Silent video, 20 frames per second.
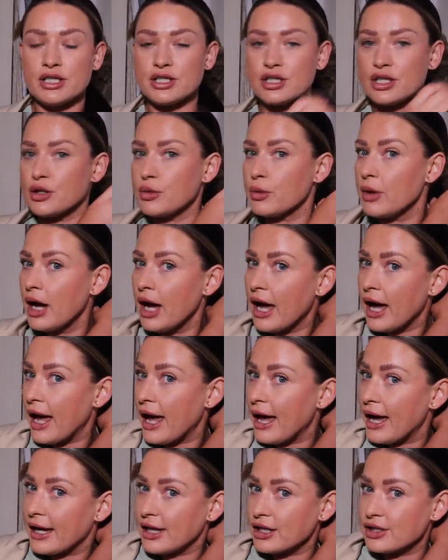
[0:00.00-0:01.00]
do
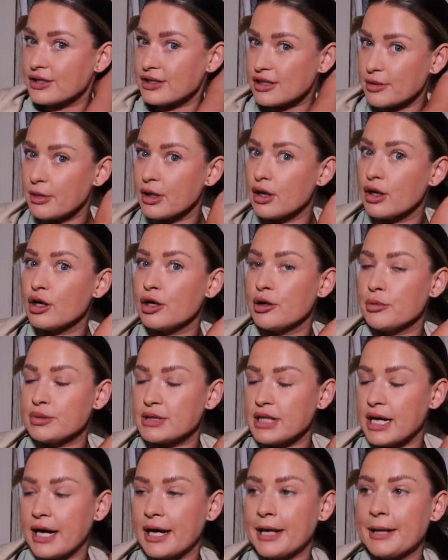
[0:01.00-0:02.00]
a summer
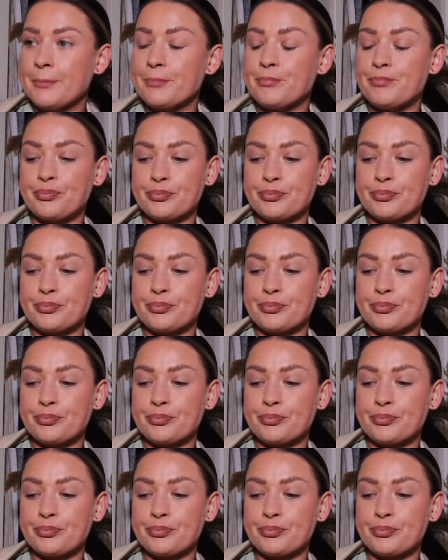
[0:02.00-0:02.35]
update.